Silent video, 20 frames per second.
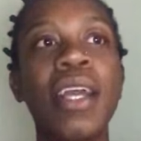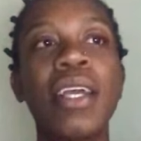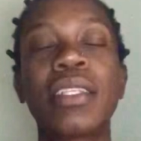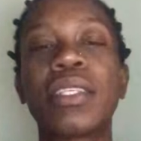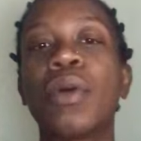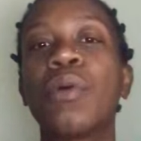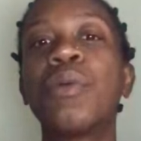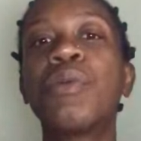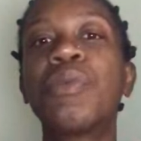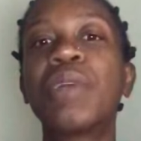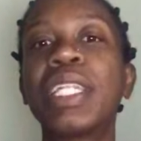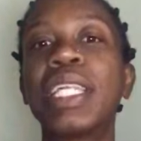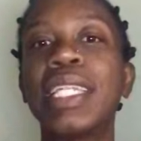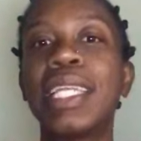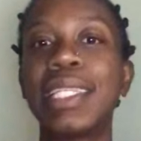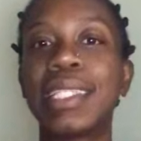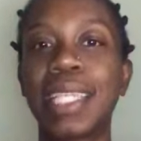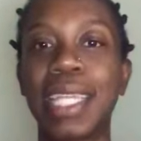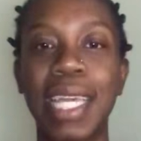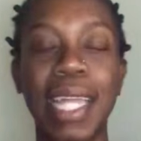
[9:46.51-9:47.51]
So we really
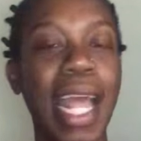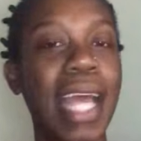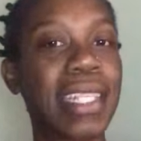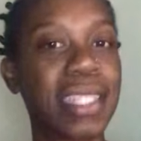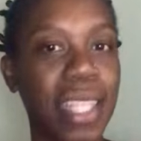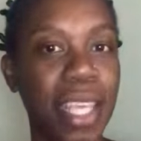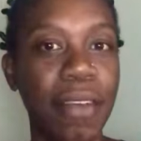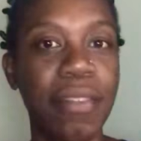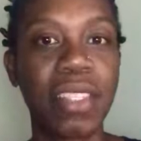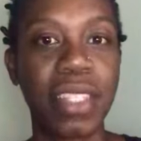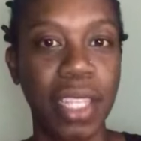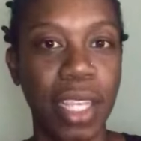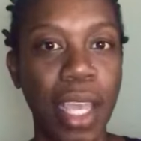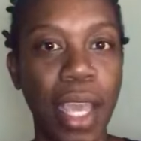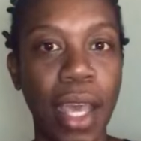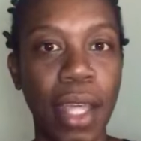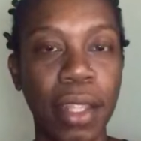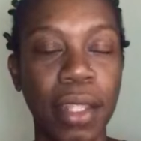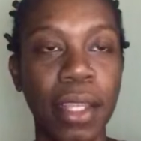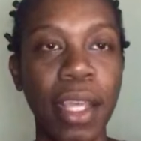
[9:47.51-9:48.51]
need to get ourselves
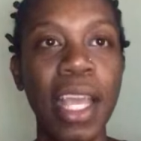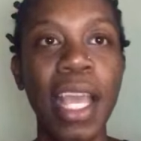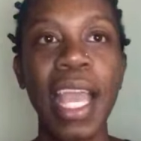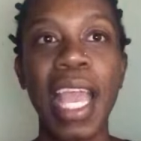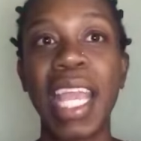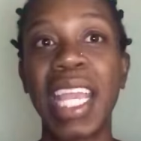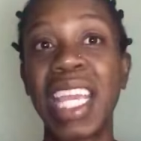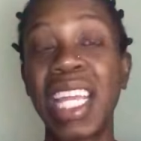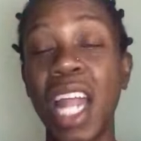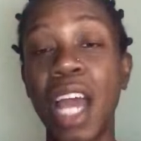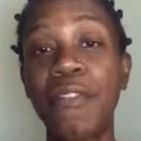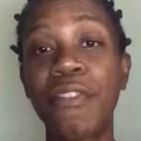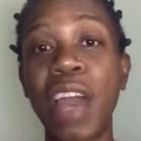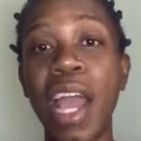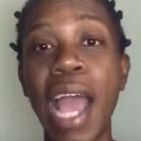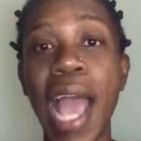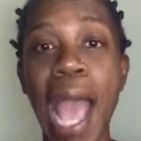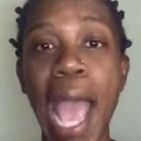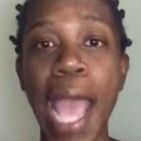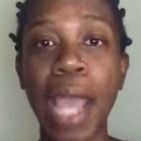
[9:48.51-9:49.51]
together and get off
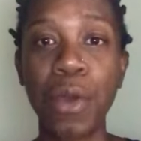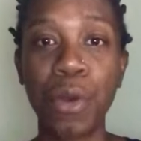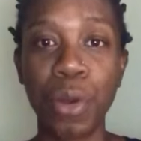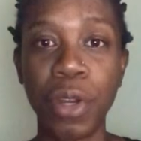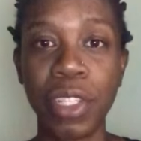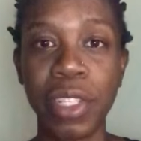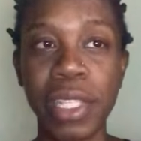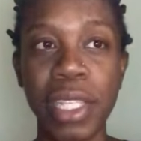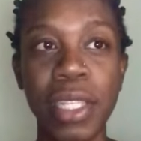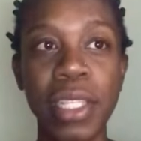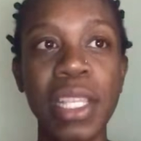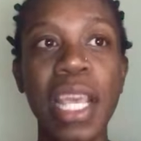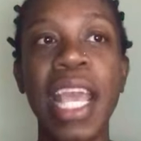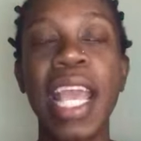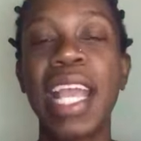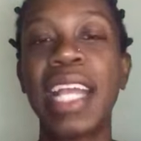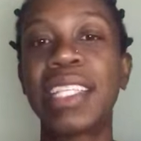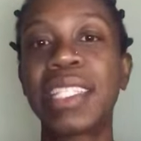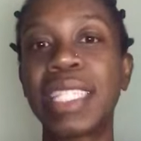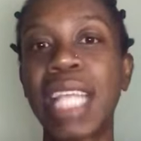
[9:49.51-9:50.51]
our high horses
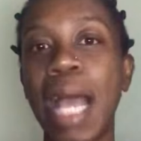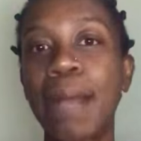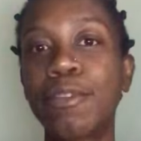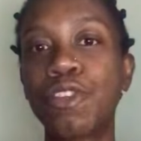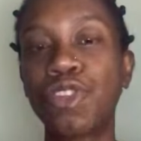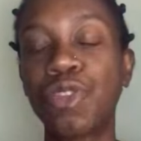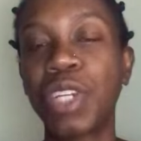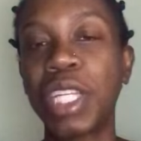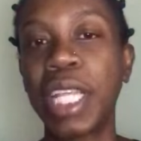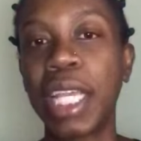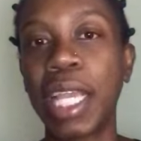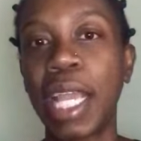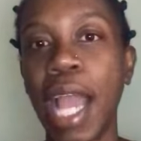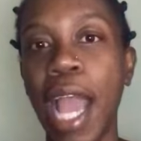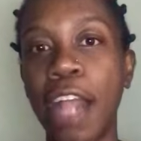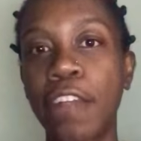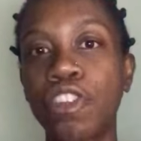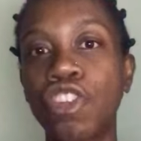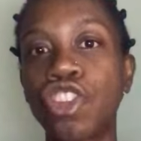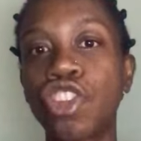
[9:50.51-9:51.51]
and stop treating
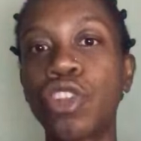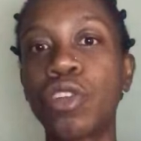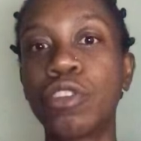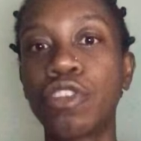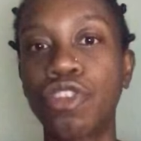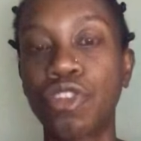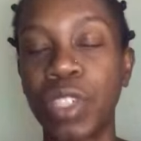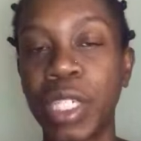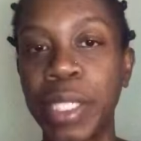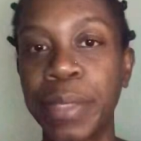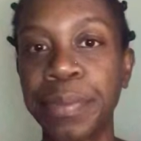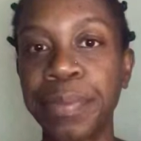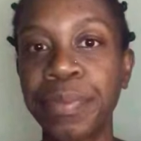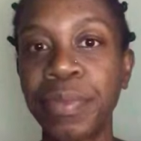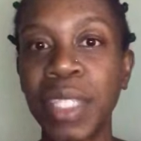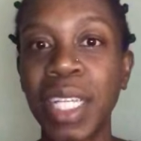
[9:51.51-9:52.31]
our children